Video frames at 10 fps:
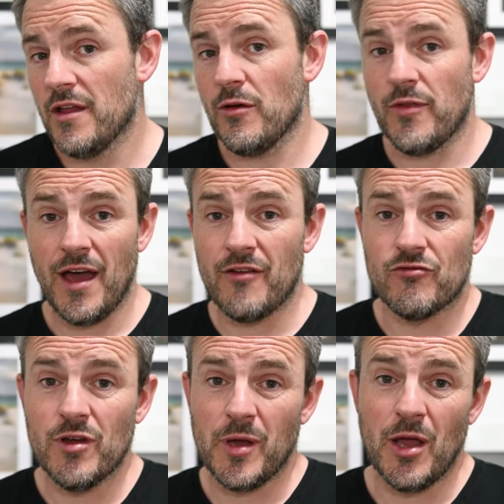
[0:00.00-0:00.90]
So that
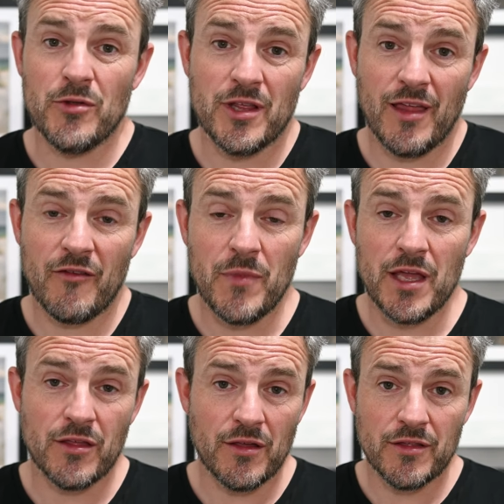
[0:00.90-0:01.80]
really only left
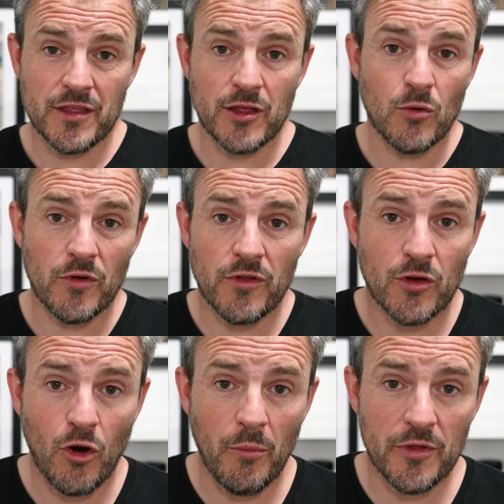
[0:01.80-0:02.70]
me to deal with
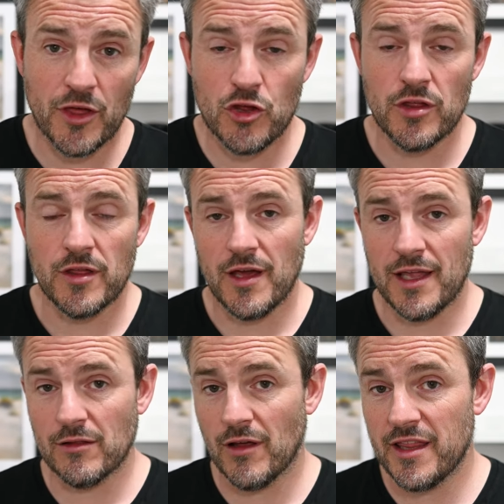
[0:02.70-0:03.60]
composition
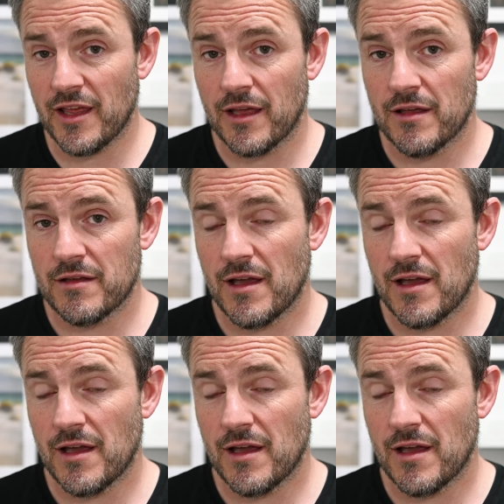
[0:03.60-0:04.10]
and lighting.